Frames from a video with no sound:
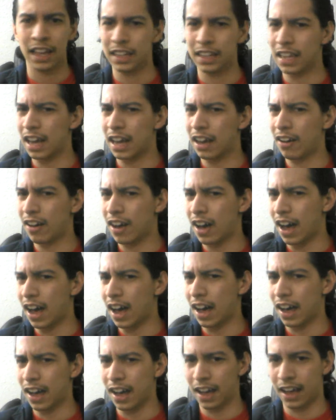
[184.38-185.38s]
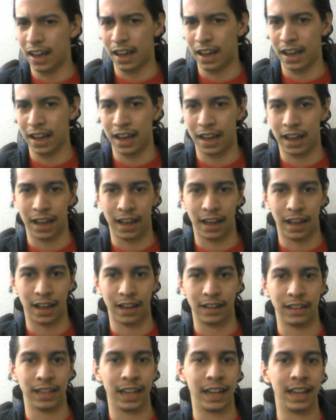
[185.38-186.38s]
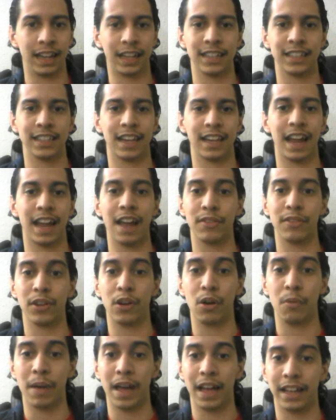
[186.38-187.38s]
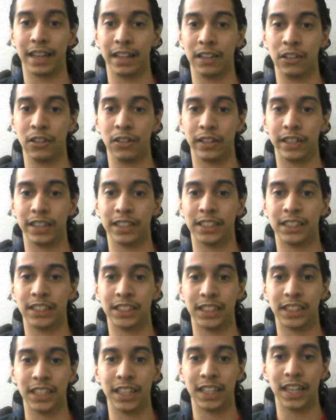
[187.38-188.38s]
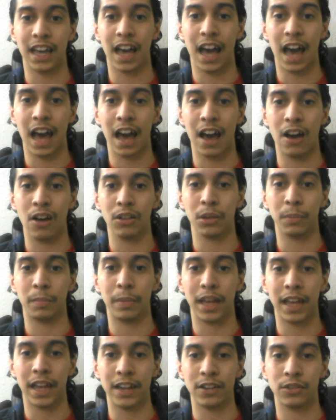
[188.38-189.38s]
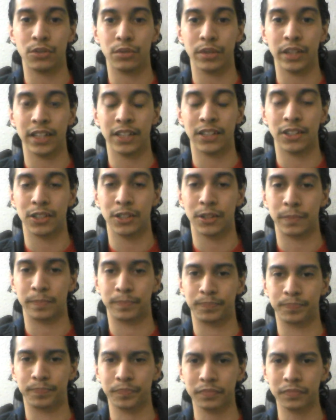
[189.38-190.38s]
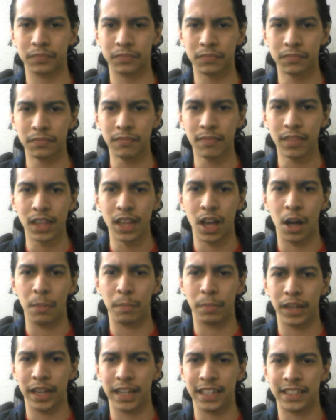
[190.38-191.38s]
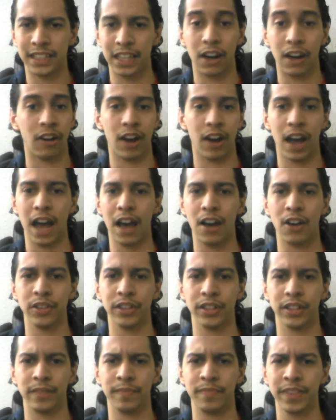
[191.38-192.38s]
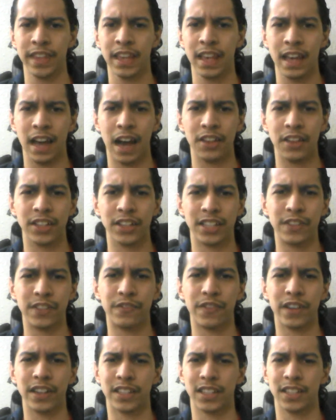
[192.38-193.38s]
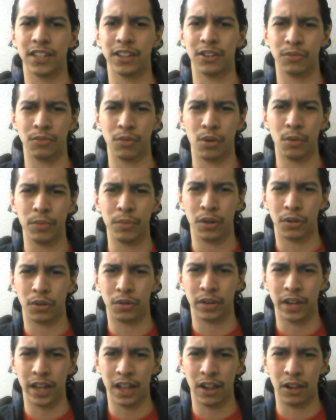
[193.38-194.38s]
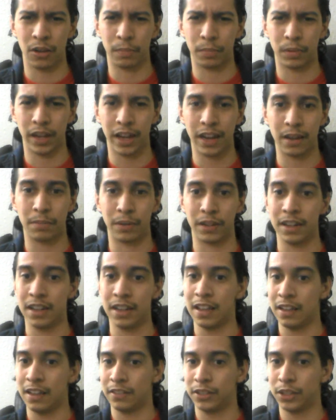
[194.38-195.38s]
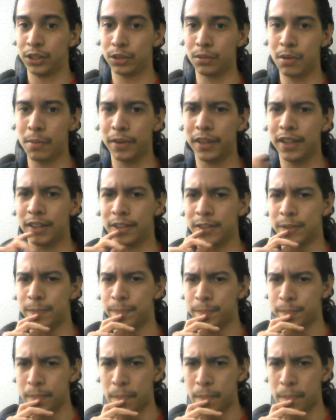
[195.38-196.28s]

Now, like I said, I have to go back and look and see how the Patriots played, or how the defenses under Romeo Crennel played. But just remember this.